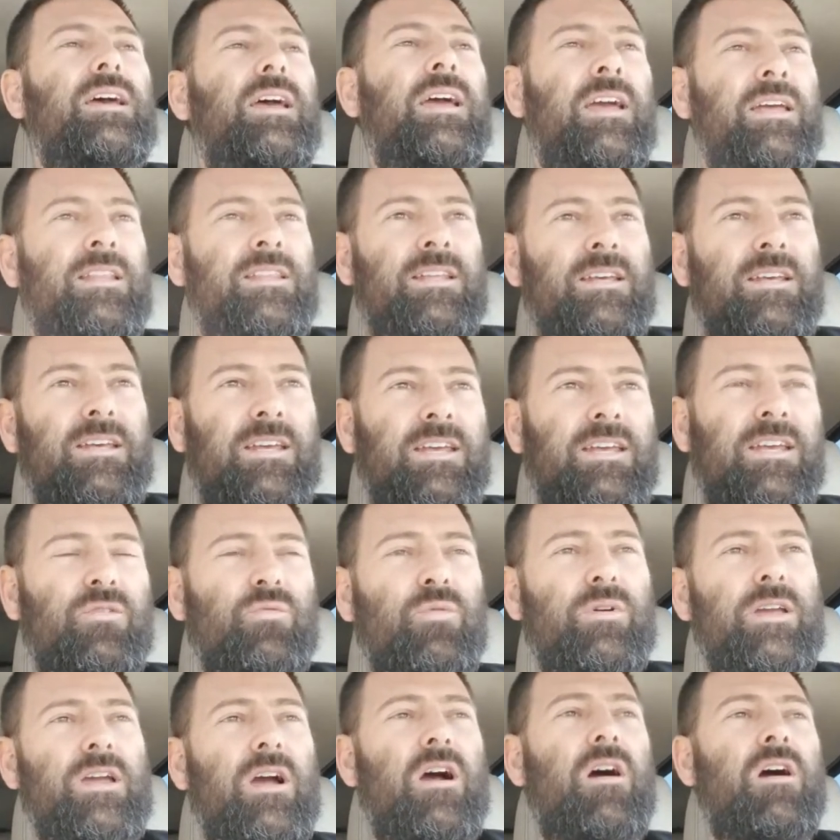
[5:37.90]
And
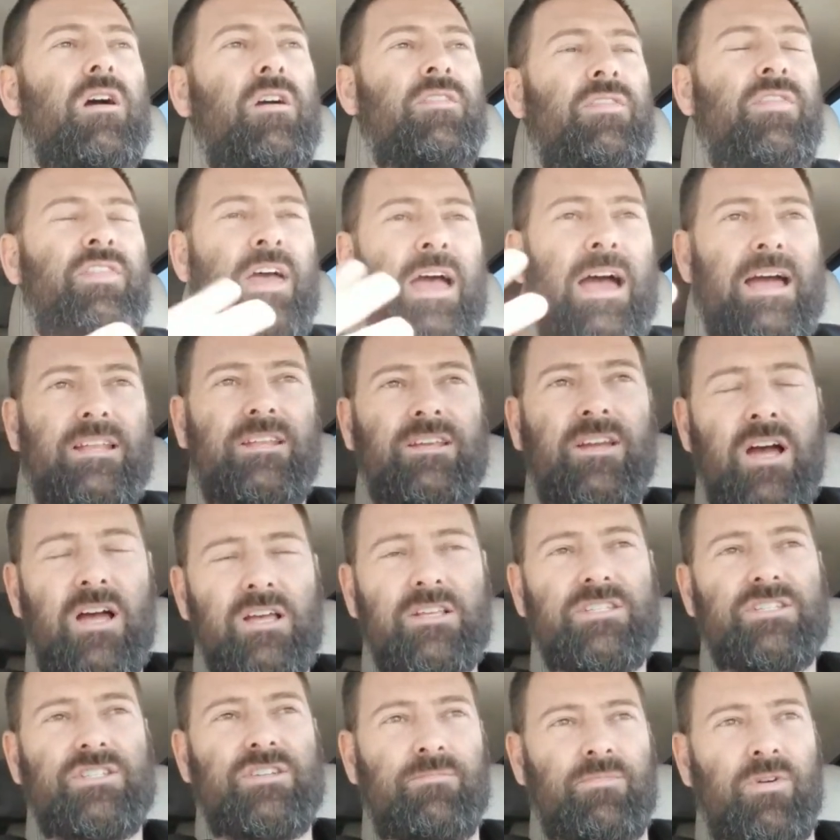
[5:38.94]
here we are. That
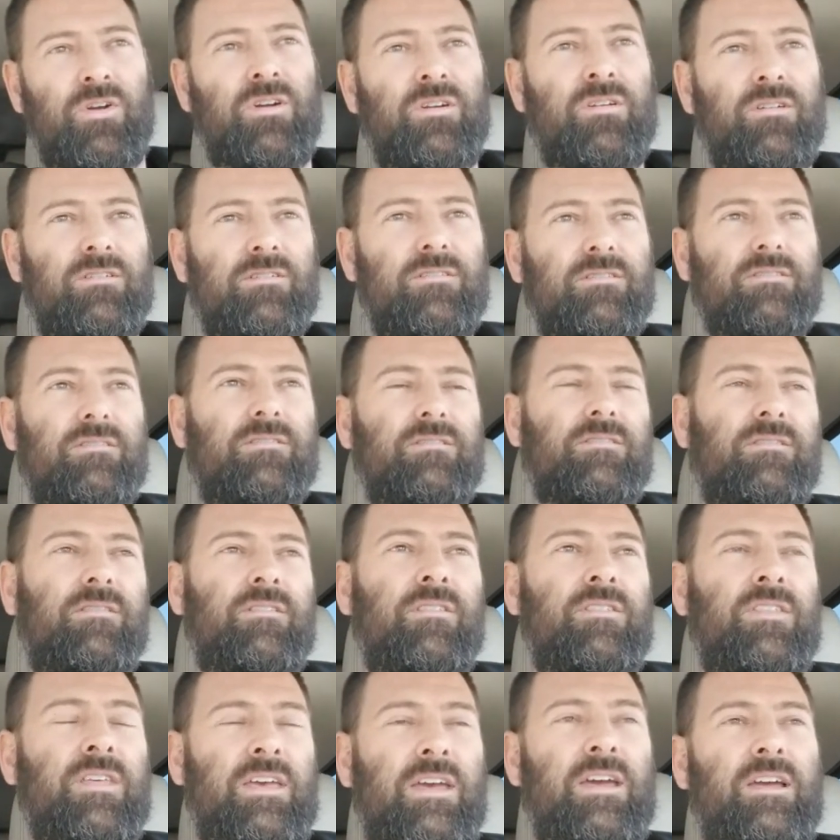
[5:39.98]
customer
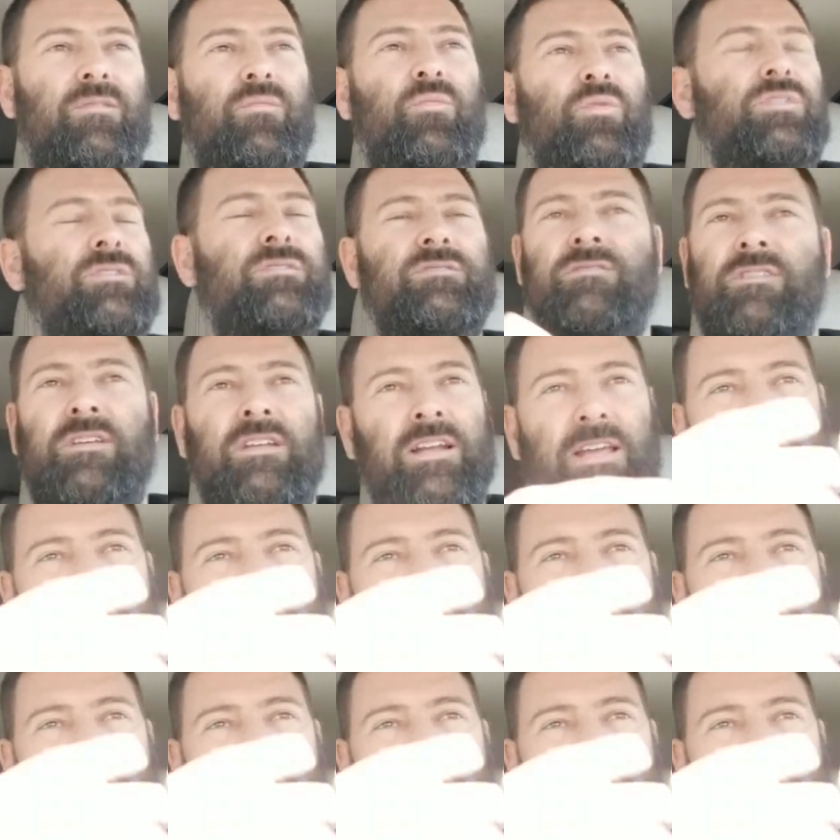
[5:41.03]
that I